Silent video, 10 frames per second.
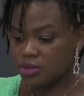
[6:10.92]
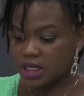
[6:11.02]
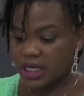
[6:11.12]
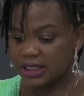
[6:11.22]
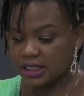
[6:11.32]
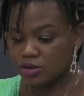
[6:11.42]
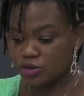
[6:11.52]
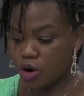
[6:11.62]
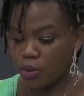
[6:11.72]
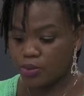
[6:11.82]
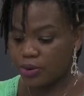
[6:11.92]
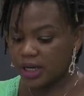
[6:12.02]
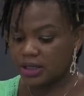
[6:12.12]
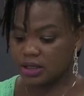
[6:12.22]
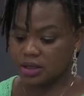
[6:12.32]
Easy to
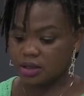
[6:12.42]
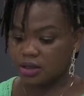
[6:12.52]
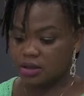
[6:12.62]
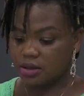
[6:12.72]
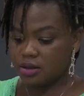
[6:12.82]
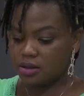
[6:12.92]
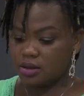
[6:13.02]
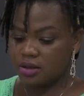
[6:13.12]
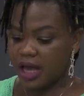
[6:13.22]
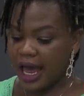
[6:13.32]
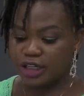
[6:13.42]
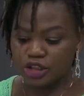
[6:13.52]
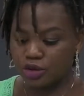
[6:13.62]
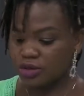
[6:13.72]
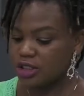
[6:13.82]
operate, and you
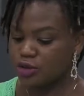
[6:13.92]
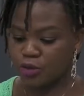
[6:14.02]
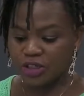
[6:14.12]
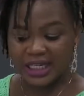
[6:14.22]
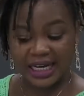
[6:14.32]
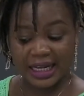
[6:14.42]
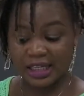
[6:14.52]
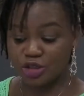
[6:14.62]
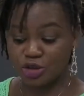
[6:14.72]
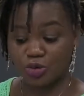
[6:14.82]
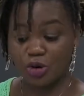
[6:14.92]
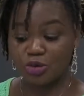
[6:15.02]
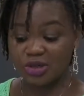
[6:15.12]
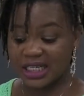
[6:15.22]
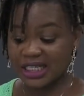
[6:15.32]
don't need much energy to work
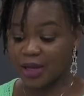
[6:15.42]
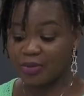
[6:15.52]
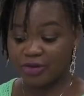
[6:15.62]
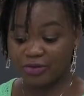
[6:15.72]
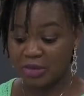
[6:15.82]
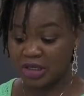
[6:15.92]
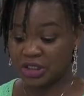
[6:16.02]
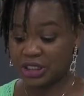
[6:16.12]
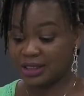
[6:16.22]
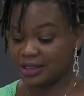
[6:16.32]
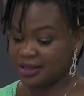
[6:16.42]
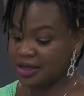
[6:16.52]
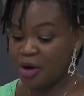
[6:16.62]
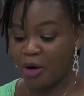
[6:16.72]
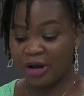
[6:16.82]
with this type of machine,
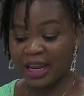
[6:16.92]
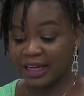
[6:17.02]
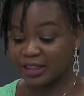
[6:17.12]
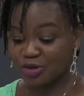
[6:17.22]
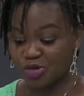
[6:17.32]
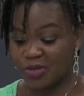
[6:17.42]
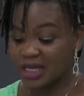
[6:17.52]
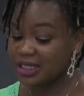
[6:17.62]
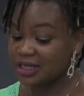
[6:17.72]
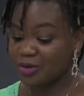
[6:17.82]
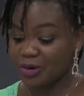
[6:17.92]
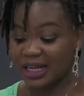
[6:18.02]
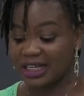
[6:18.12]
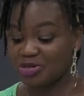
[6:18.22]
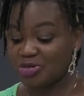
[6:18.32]
unlike the domestic one
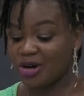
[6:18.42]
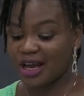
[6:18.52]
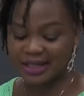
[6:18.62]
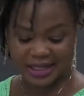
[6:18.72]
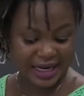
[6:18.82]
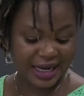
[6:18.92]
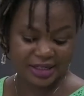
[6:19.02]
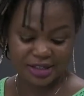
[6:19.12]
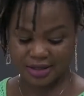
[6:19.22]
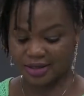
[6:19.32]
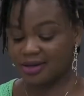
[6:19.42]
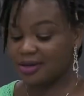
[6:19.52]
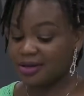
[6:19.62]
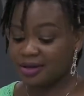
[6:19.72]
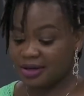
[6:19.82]
that requires energy.
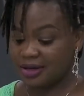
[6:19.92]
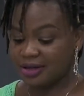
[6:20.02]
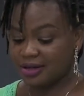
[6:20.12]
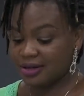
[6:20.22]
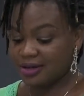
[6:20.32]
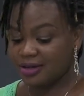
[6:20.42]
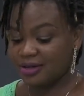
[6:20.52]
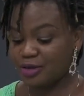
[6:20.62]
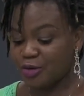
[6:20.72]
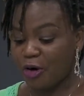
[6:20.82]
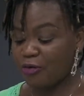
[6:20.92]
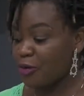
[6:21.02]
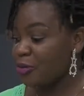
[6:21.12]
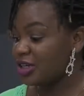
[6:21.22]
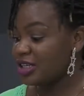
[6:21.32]
So you work
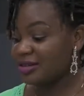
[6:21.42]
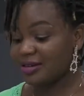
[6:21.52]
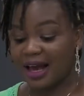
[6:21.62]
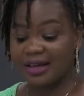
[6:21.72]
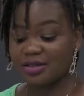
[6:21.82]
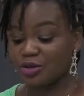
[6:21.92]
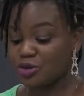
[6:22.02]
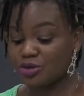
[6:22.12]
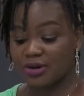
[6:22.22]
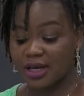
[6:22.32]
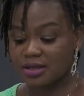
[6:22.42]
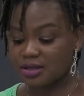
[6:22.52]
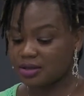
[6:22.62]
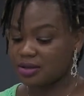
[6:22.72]
from morning to night, no stress.